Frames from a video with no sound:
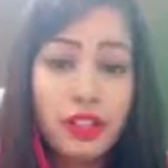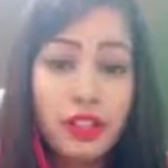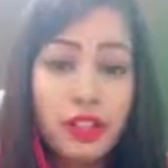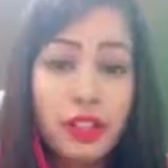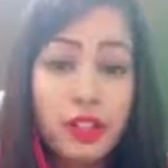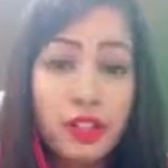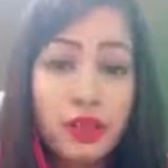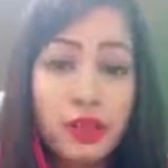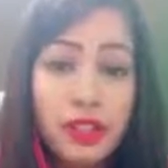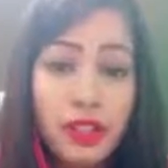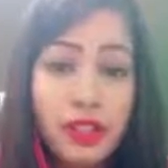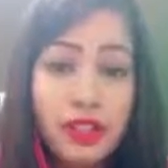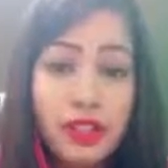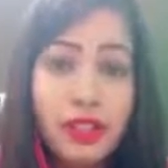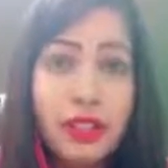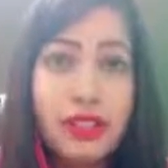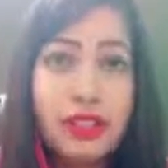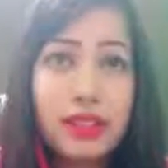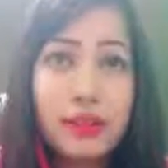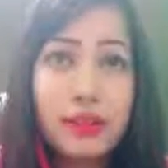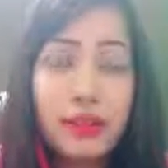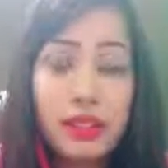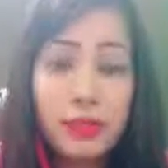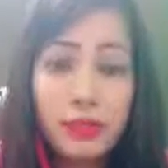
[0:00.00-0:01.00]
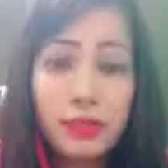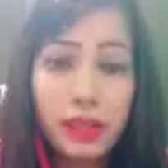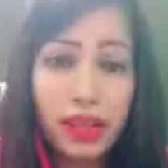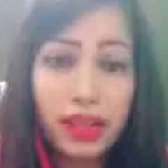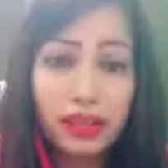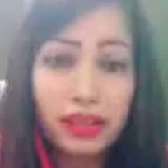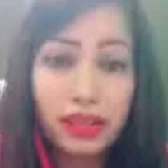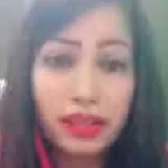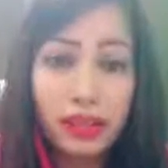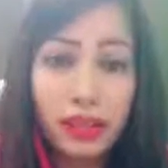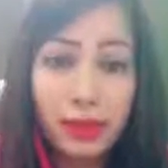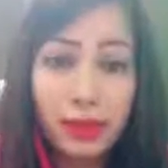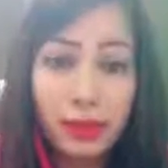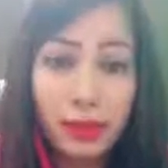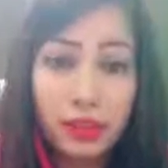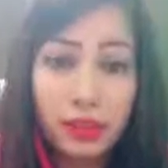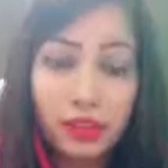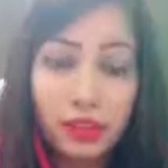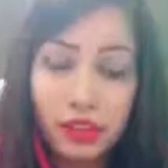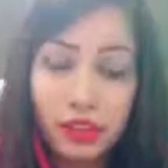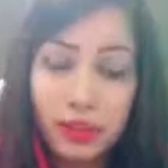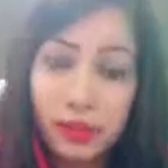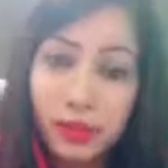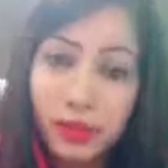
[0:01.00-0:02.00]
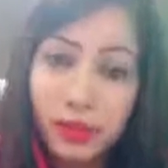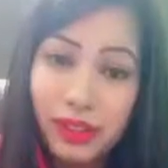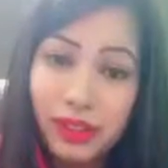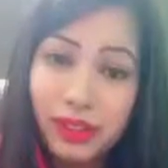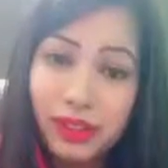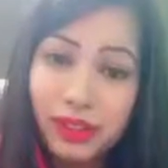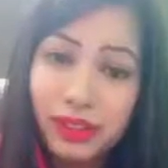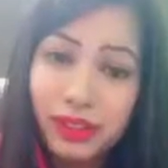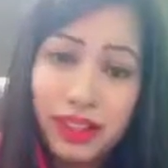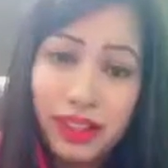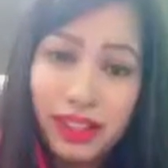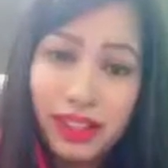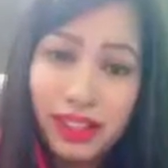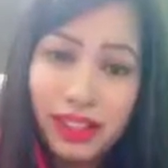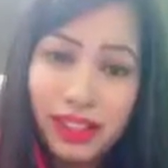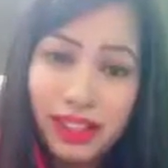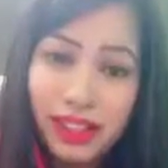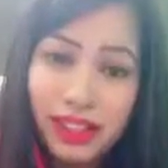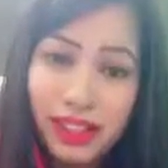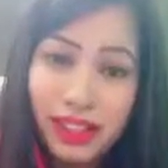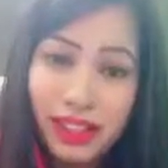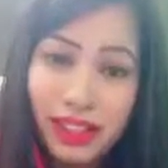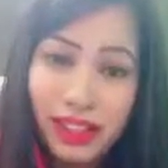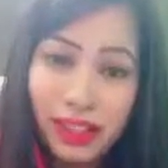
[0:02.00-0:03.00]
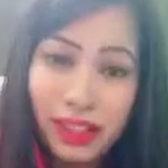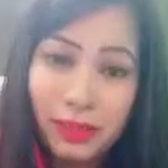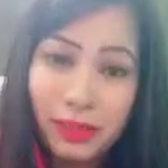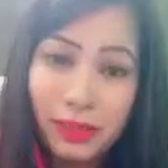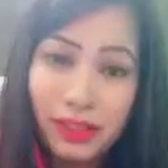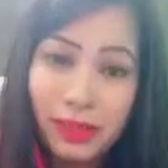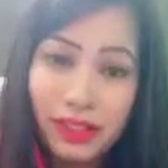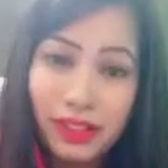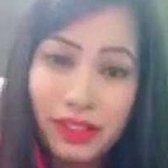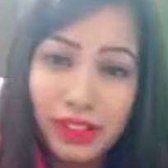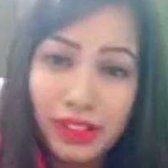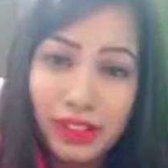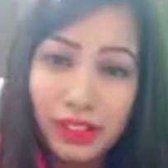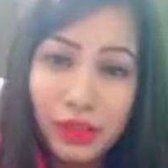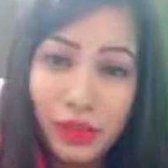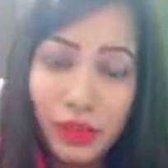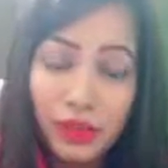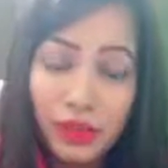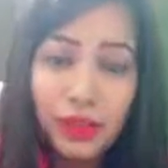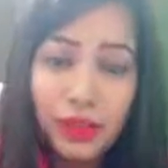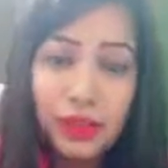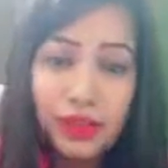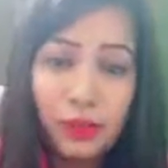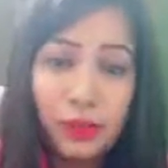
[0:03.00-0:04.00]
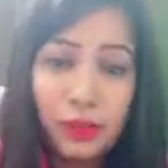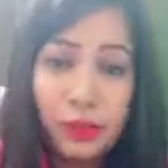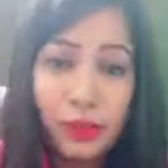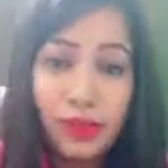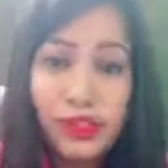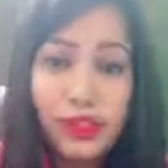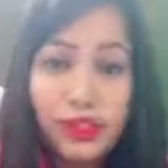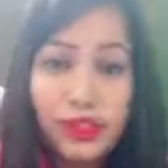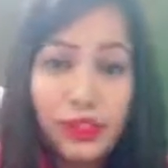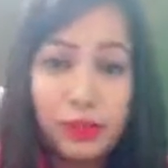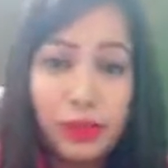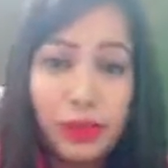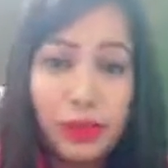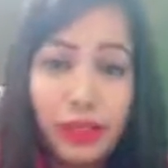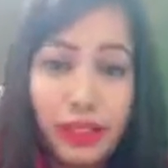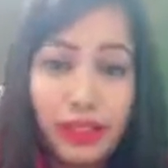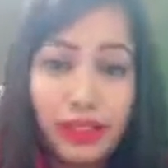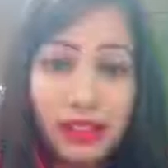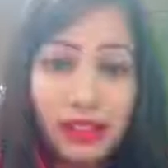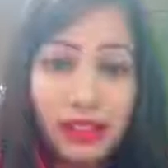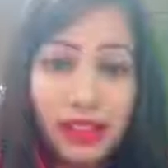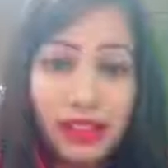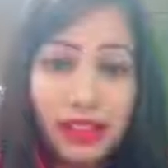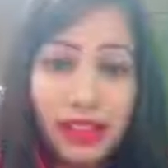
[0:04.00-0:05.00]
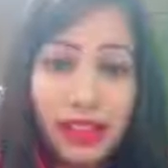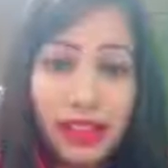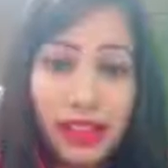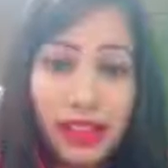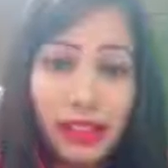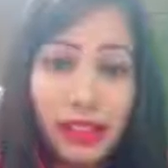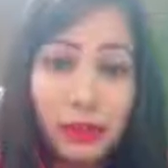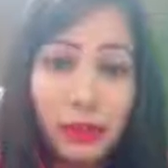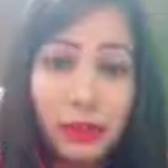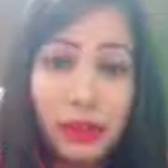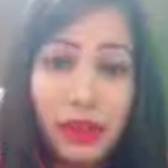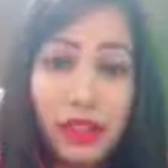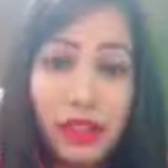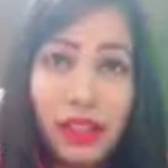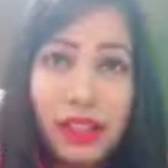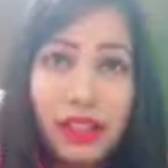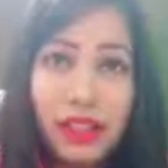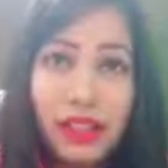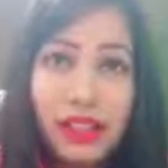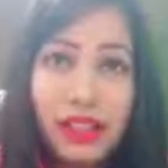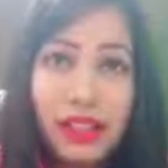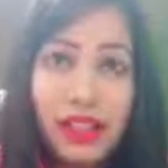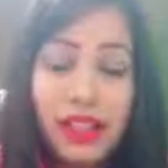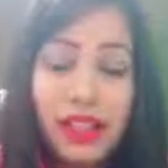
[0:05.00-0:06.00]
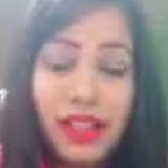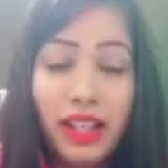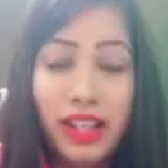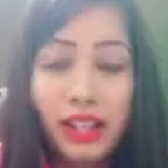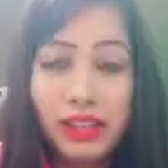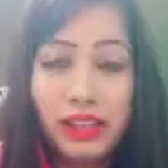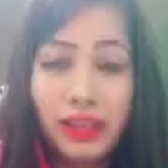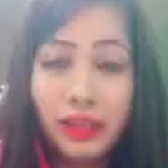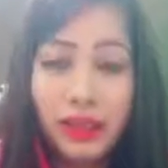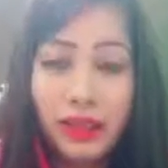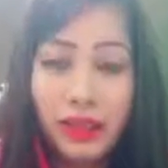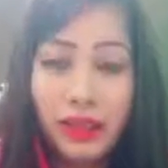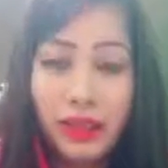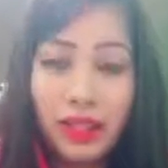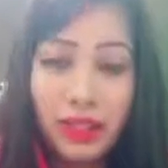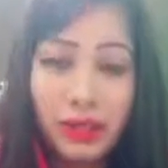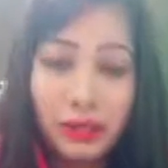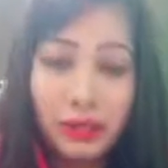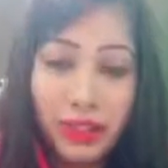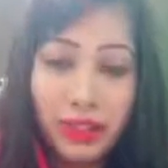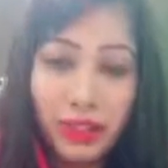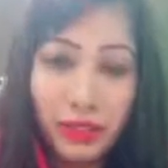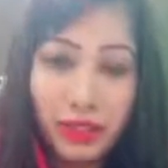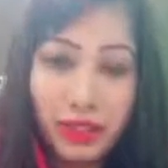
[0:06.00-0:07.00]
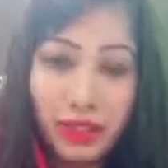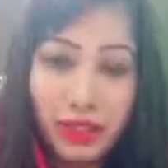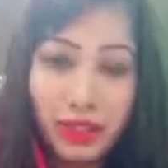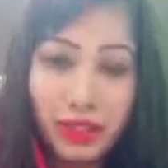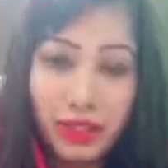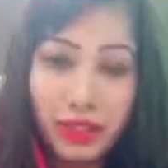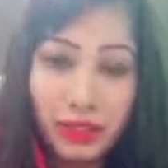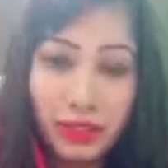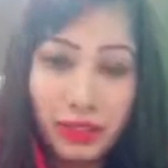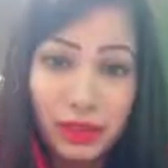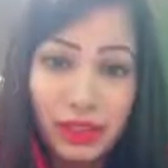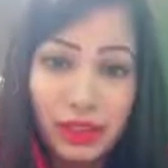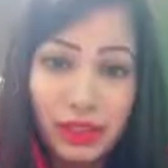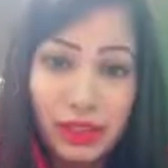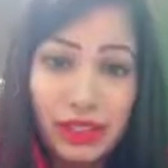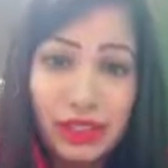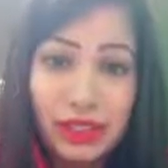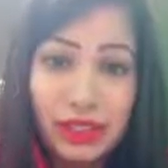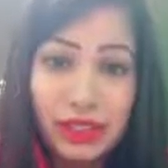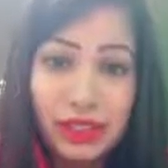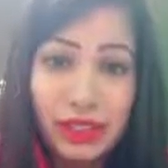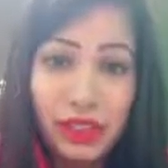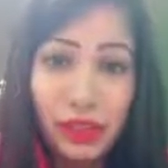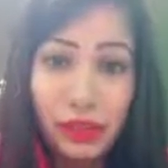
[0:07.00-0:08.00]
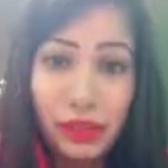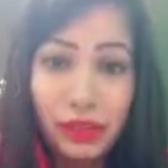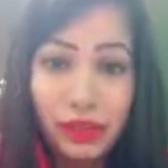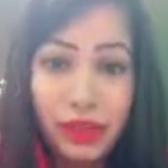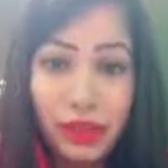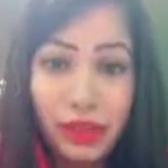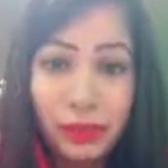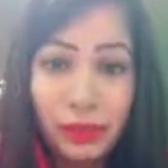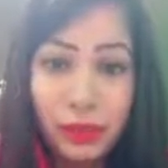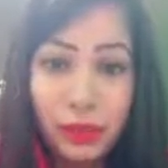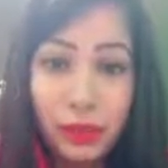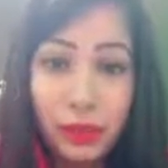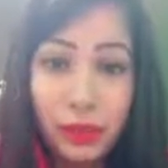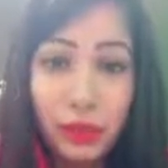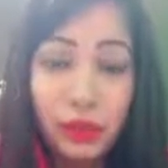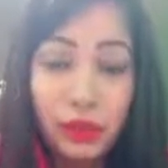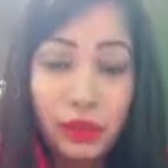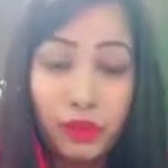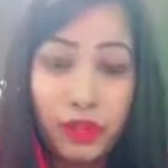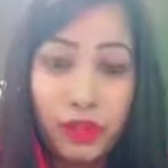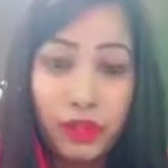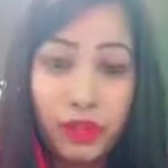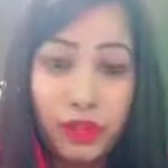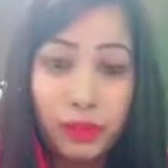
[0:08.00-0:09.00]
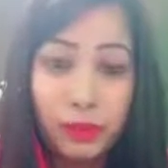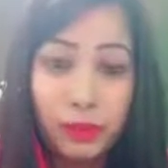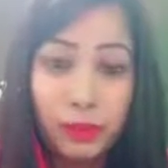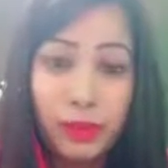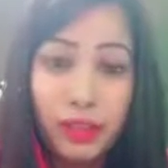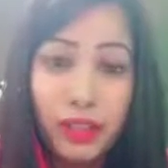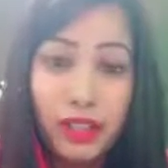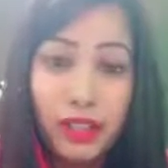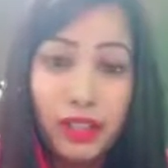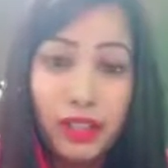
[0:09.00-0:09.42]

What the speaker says: You think that something bad will happen to you, but nothing really happens. So the process breaks, the cycle breaks, and you get habituated to it. This is how we help you overcome